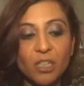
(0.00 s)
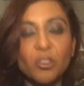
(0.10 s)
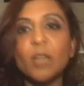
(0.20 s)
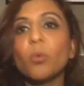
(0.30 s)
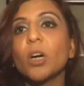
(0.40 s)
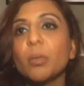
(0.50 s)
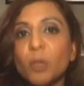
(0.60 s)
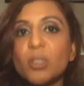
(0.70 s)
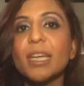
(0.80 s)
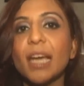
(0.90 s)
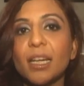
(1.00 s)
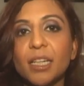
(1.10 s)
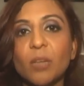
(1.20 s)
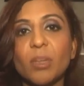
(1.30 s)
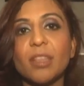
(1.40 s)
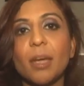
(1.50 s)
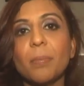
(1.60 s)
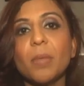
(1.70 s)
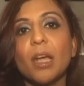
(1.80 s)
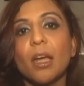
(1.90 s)
literally work musicality with
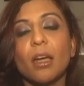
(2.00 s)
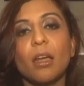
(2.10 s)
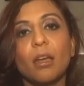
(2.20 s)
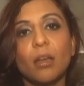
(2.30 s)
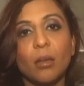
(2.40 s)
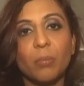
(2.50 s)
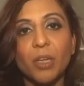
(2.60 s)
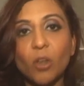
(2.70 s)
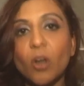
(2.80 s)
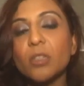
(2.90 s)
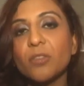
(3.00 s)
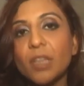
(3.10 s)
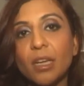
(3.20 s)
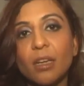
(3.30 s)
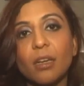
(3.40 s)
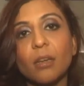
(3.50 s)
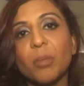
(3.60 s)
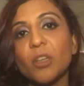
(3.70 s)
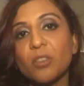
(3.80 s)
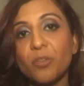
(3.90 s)
them uh, because of the
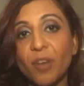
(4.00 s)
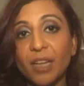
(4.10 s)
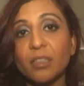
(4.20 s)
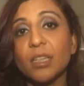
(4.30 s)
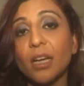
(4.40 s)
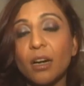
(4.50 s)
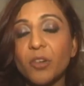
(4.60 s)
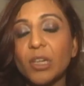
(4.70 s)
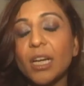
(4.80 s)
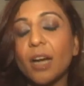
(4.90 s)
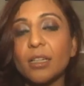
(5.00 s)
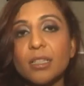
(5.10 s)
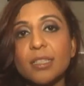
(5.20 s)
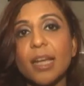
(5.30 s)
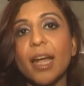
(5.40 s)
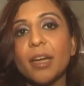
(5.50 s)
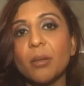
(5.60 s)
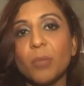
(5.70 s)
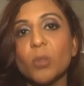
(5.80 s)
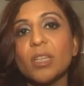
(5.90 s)
because of the fact that they can't really
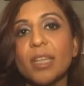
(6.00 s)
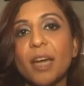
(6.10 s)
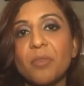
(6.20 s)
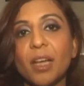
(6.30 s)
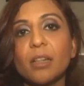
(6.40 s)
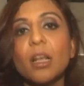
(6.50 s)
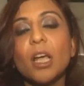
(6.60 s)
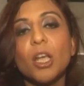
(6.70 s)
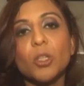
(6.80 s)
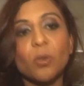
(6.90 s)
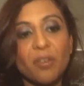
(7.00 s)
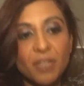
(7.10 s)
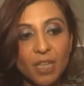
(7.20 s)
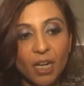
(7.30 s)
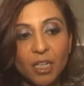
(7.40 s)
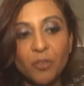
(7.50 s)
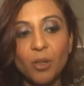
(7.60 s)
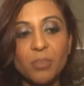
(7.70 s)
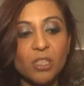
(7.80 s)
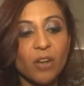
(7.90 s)
understand music that well. So we've started
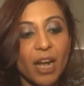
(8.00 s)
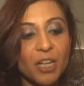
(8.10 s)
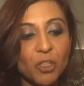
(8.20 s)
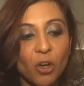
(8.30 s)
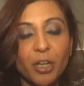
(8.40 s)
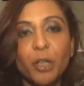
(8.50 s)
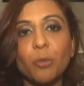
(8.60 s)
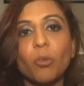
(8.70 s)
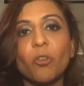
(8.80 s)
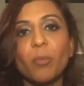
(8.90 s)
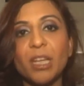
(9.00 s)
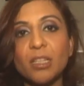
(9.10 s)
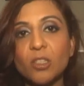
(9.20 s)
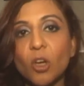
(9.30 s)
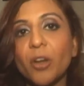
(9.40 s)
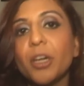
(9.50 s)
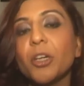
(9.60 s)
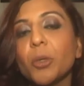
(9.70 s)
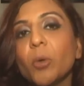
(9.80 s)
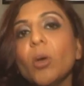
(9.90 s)
from scratch, gone into movements, gone
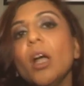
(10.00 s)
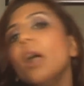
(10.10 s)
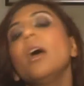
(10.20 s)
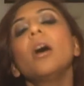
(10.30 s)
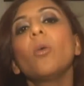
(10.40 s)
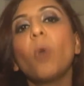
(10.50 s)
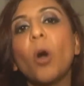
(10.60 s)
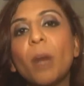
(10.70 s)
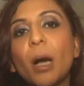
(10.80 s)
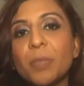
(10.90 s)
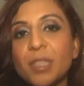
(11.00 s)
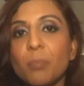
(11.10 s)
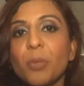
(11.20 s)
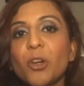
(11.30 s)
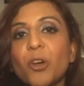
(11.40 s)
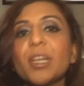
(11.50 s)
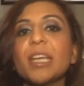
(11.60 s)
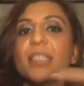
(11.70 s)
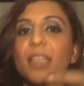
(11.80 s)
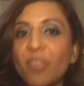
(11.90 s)
into uh, warm-ups, simple
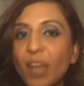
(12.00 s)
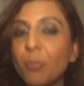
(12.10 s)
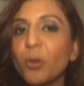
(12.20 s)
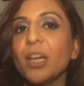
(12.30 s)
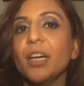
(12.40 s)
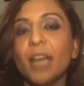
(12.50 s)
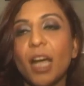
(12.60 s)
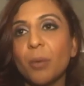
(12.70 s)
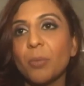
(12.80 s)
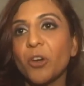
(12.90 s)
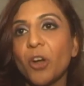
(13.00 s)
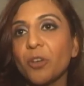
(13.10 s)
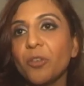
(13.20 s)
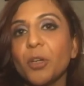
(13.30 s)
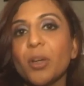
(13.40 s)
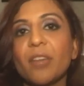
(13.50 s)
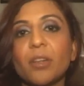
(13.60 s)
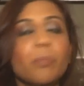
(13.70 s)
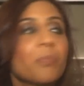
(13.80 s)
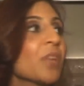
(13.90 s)
routines, and then put an entire choreography
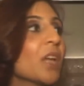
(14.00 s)
together.